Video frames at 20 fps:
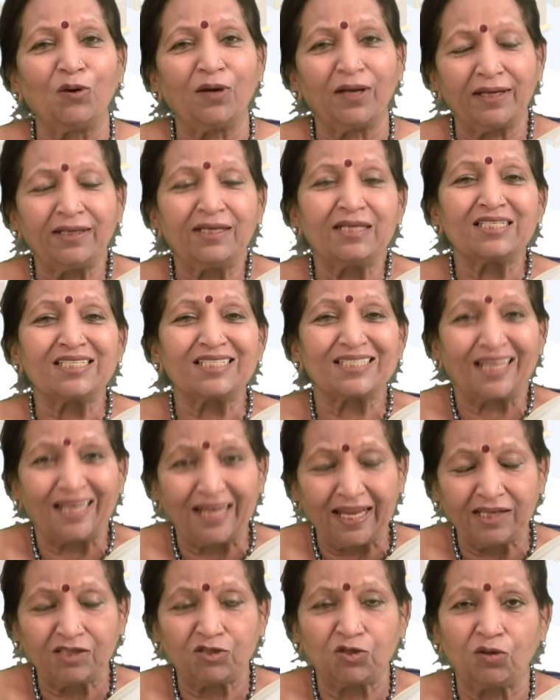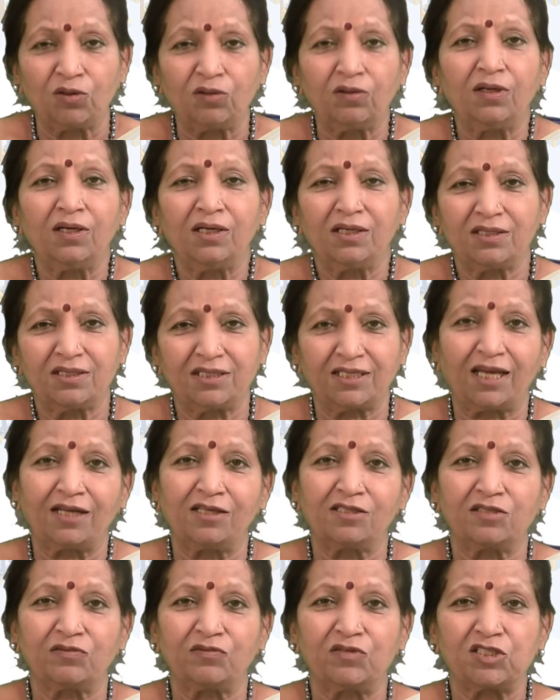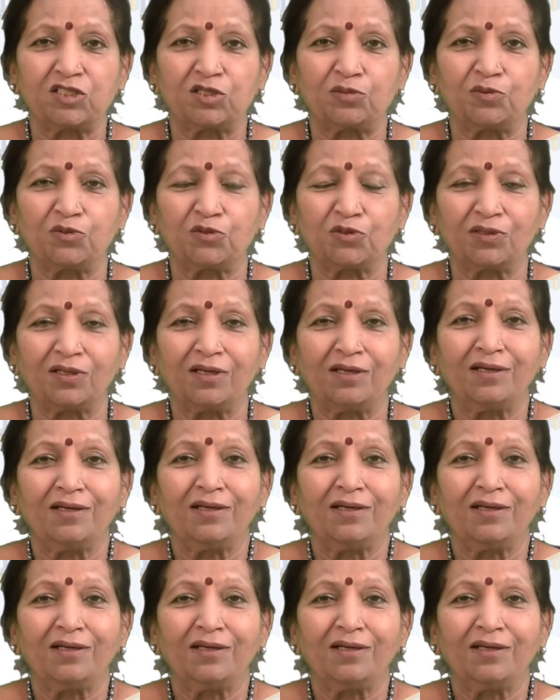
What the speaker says: ahead and select your channels of distribution.